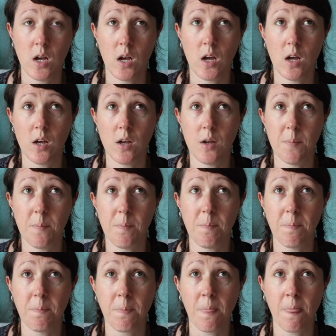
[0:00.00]

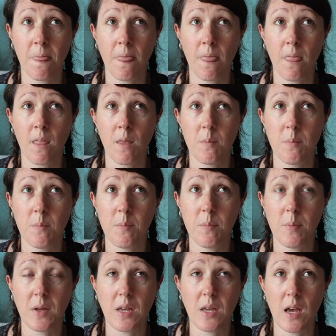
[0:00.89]

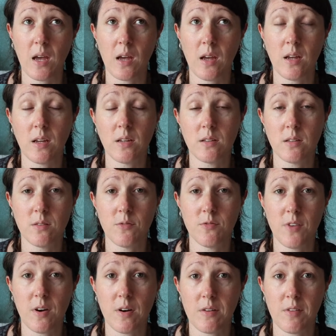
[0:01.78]
But yeah, it's
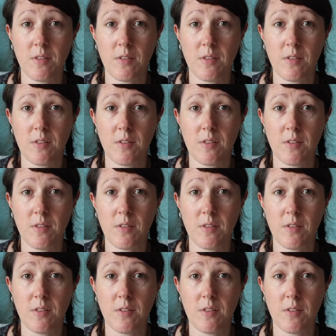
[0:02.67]
very,